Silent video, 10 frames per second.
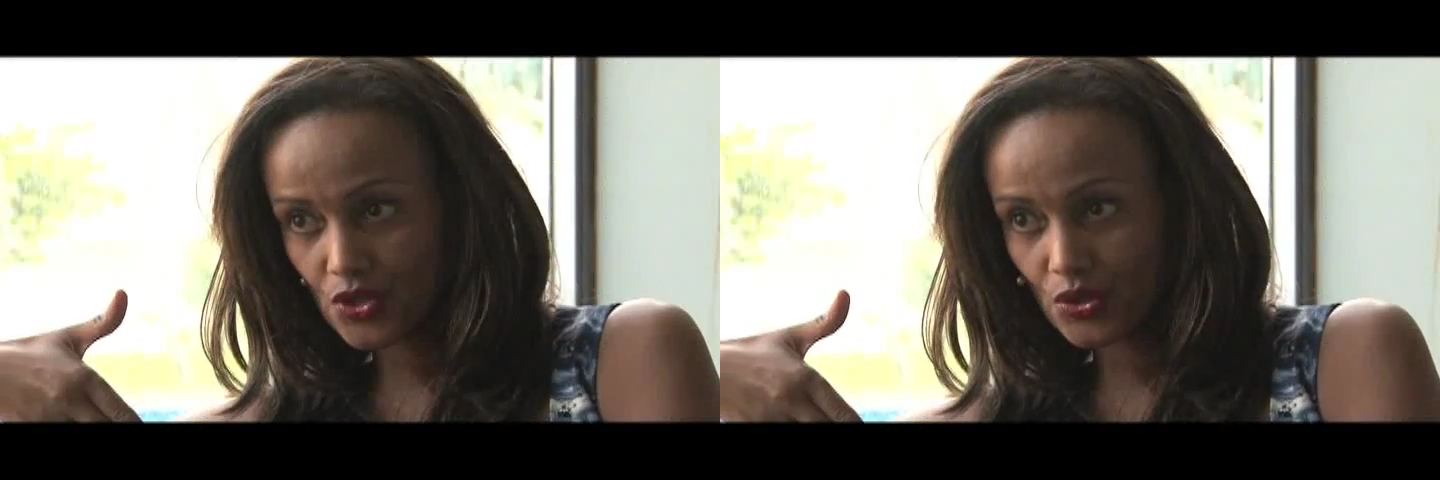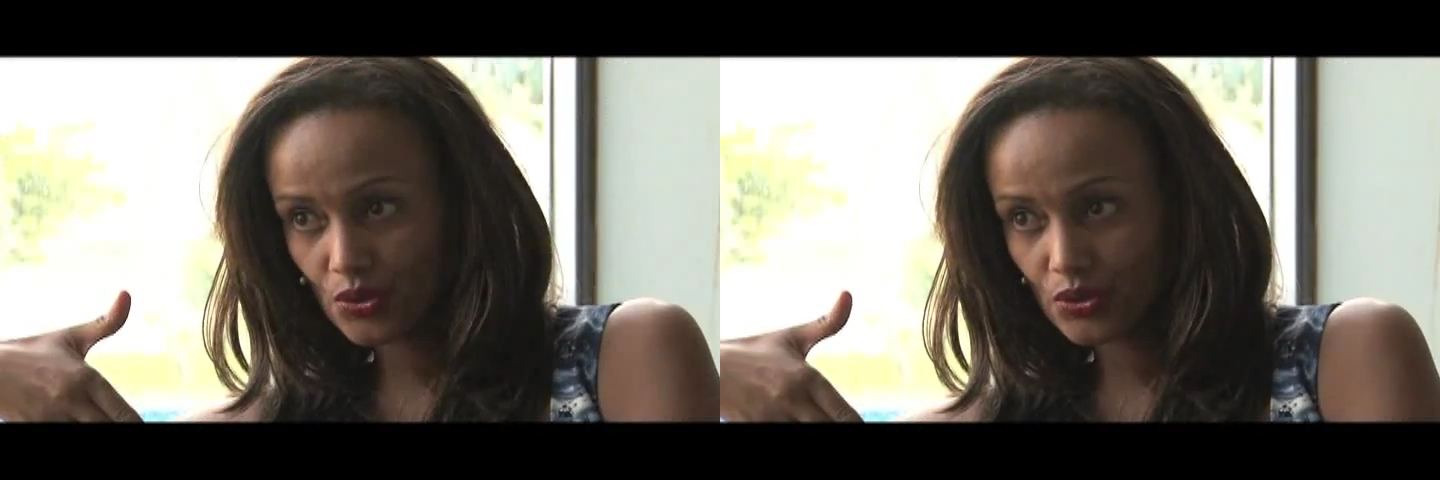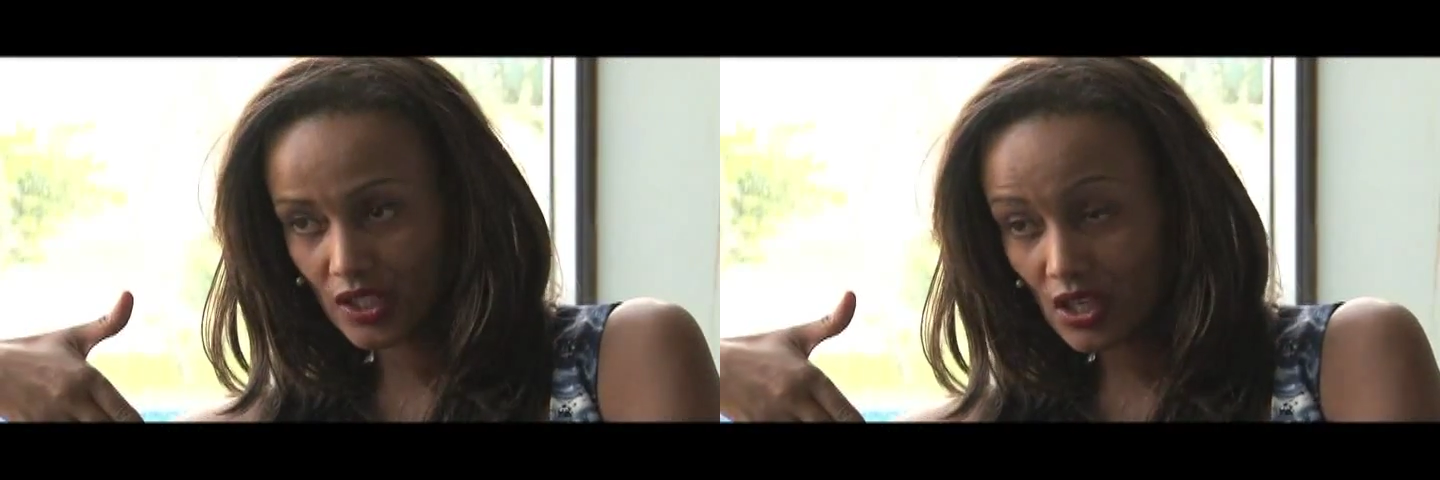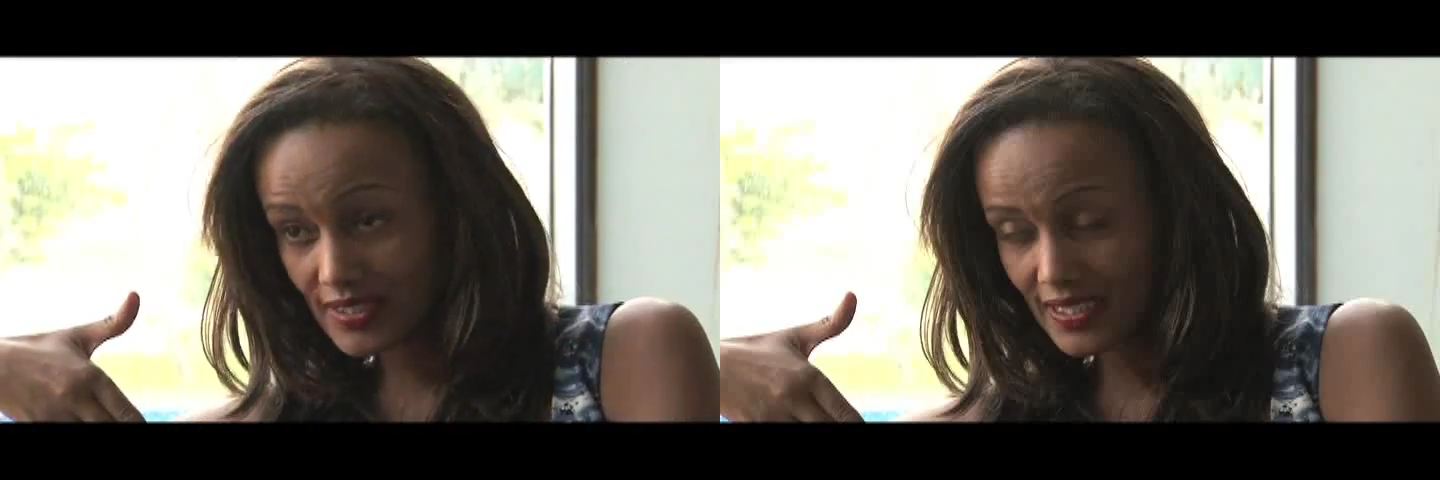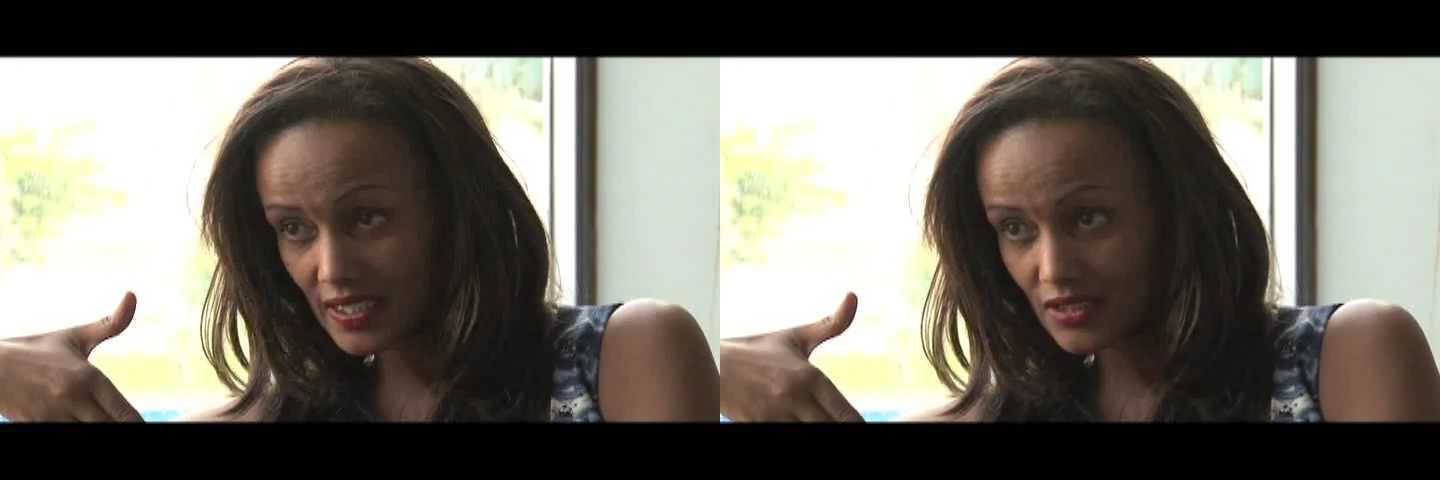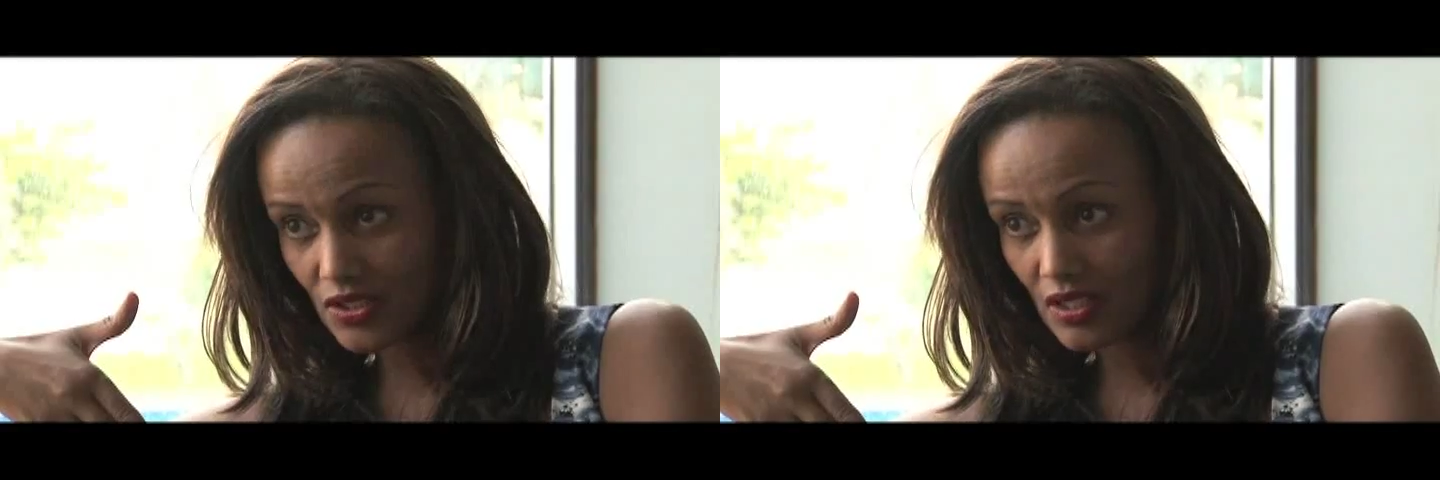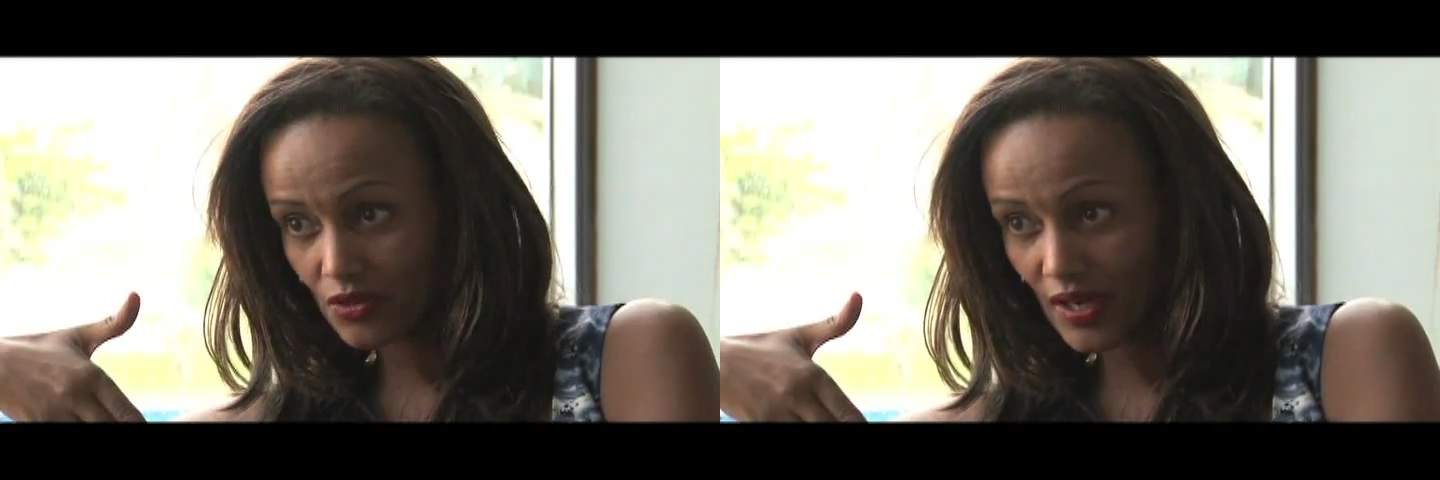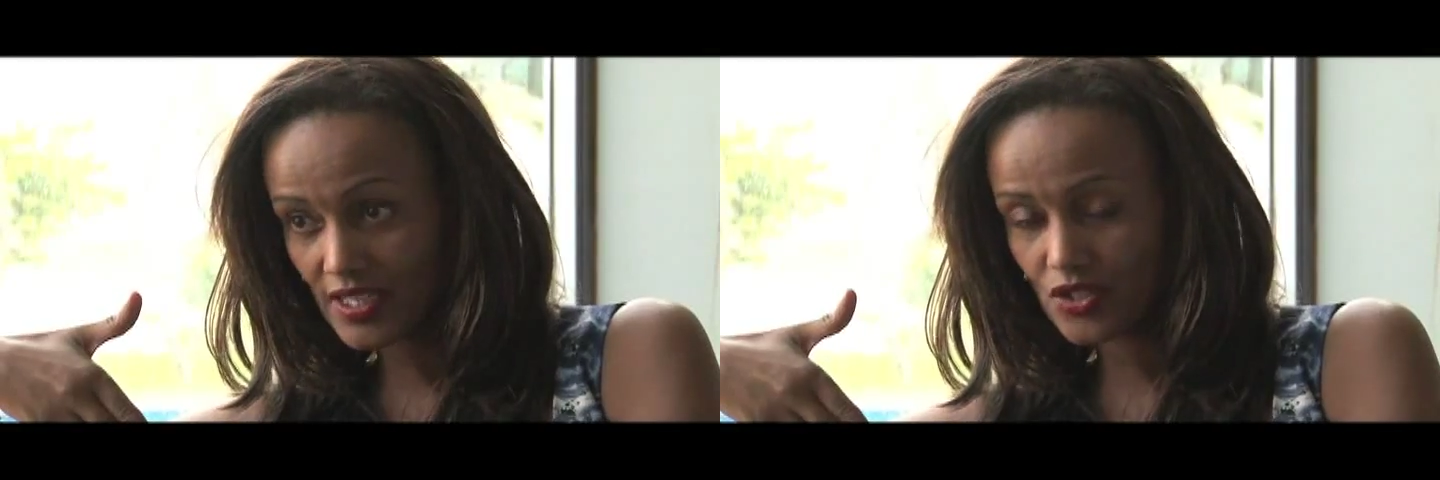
to the continent, right?